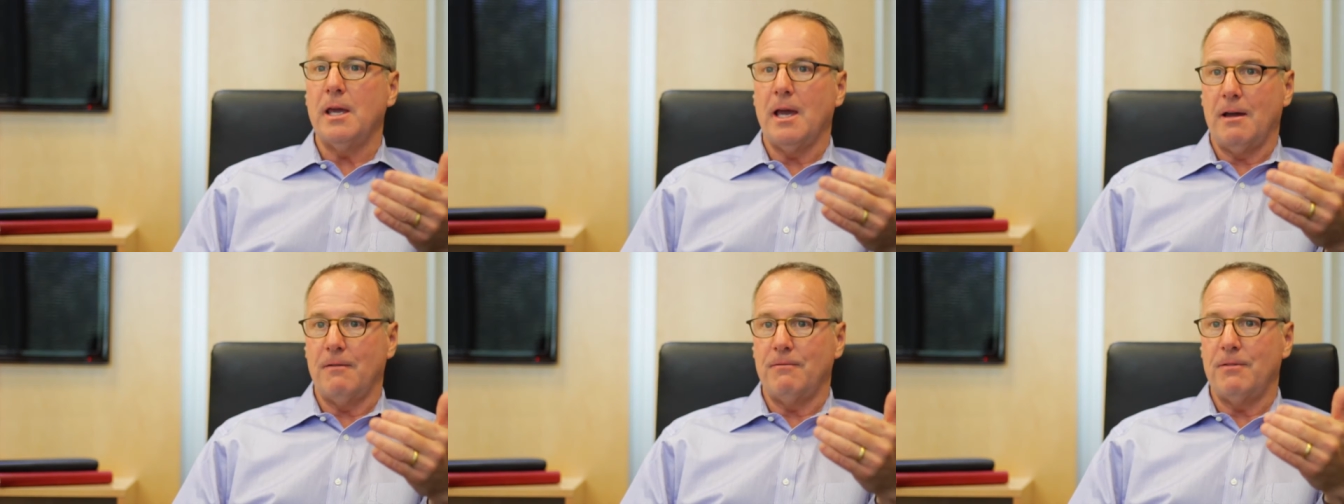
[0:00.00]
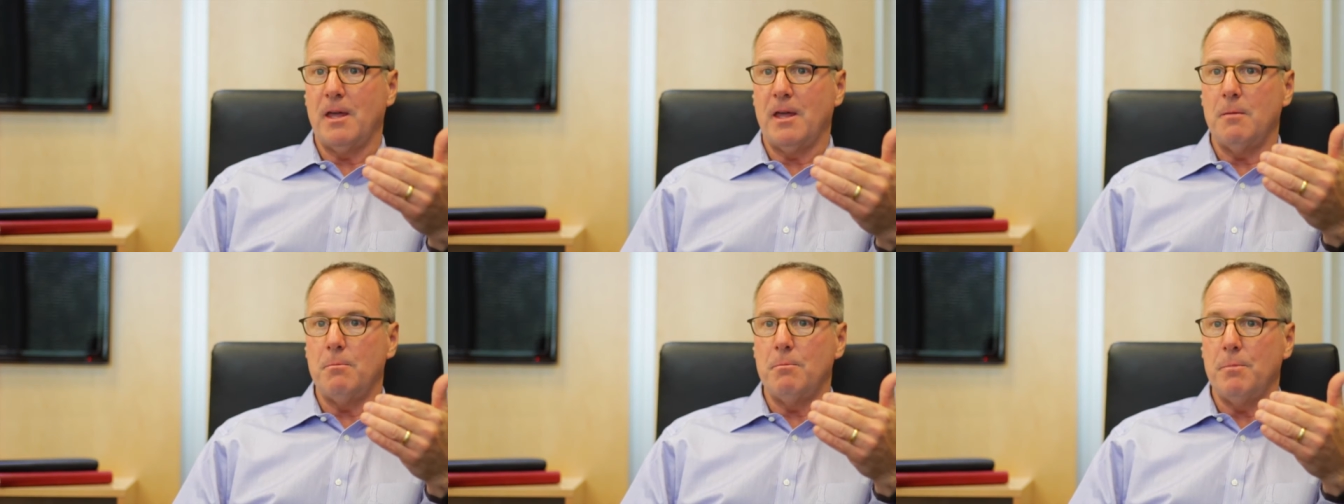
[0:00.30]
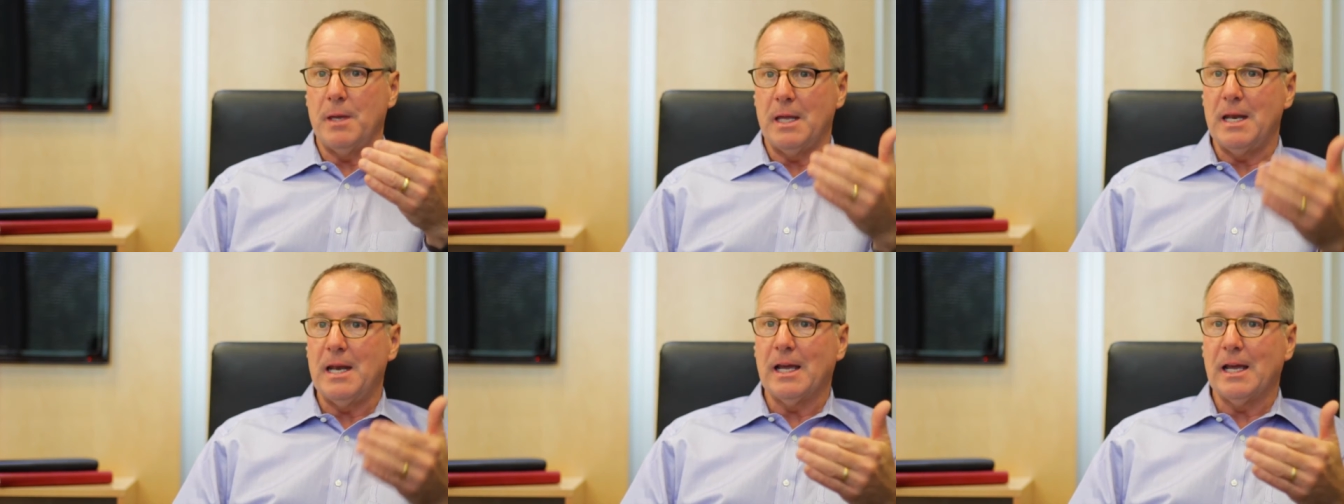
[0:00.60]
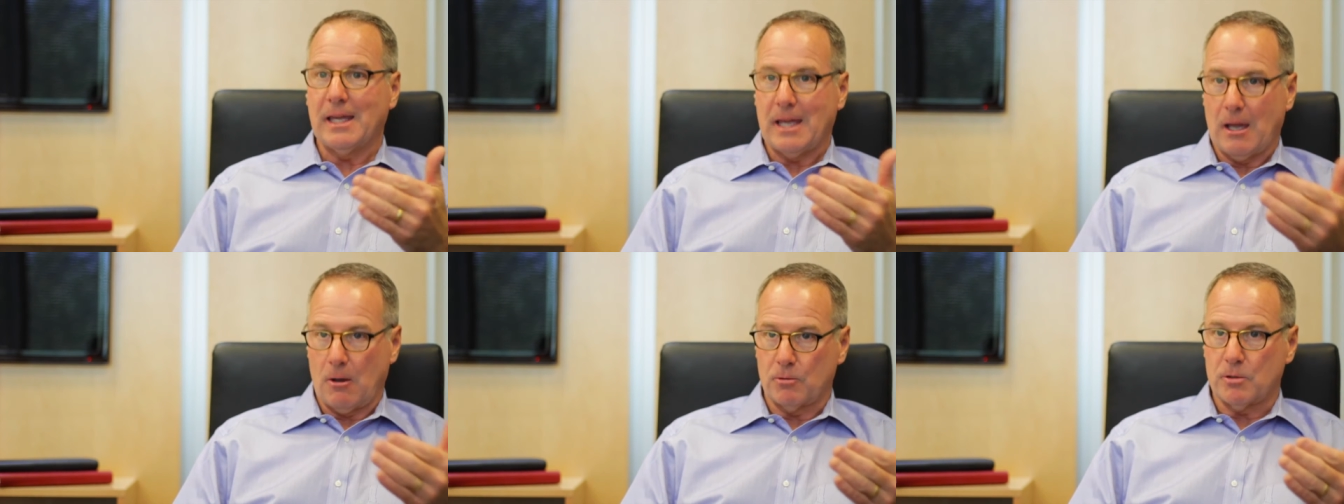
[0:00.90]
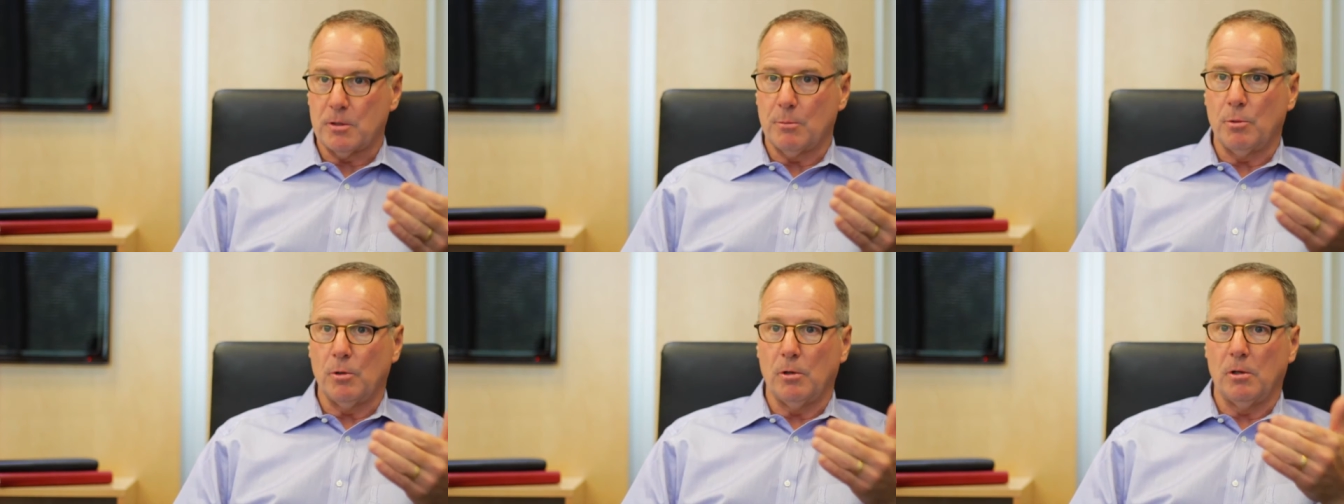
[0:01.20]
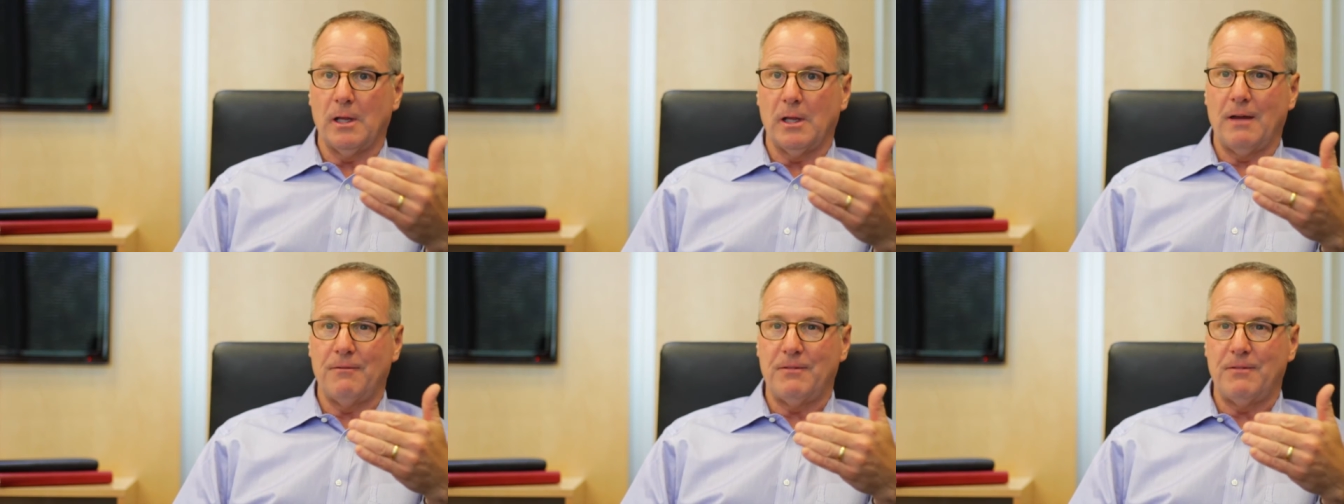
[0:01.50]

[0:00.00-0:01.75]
Have they been accountable?